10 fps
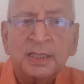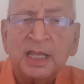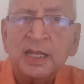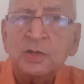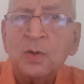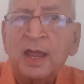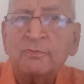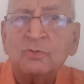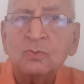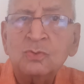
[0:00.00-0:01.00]
Then you
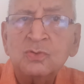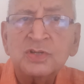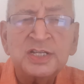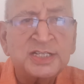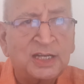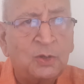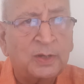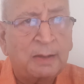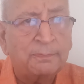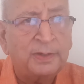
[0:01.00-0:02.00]
have to sell your
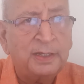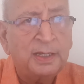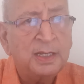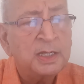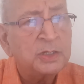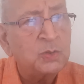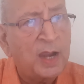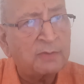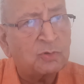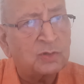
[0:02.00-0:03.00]
company. You
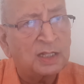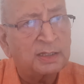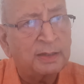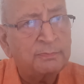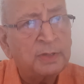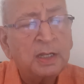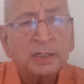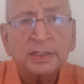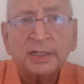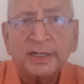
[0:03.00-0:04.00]
have to tell them
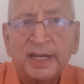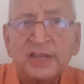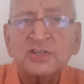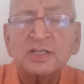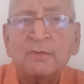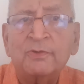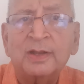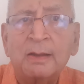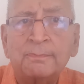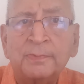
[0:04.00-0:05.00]
the credentials of your
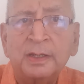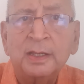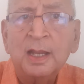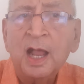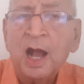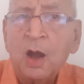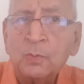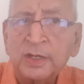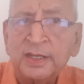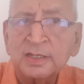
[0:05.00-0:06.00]
company, how
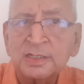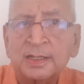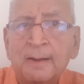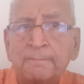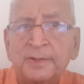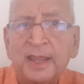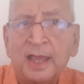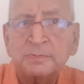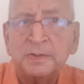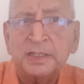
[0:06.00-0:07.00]
many years the company
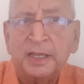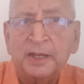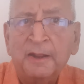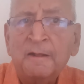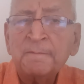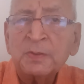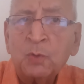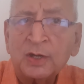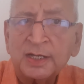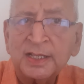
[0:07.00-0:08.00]
has been there,
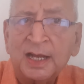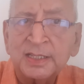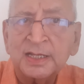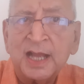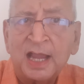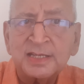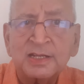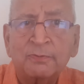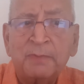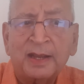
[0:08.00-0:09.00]
what are the other kinds
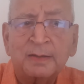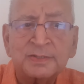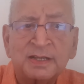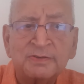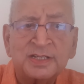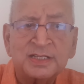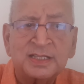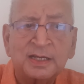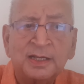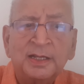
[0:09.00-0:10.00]
of backup services
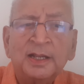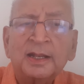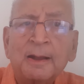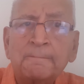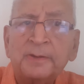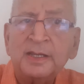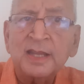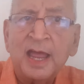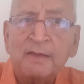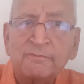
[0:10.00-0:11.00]
the company
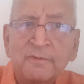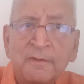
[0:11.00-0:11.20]
have.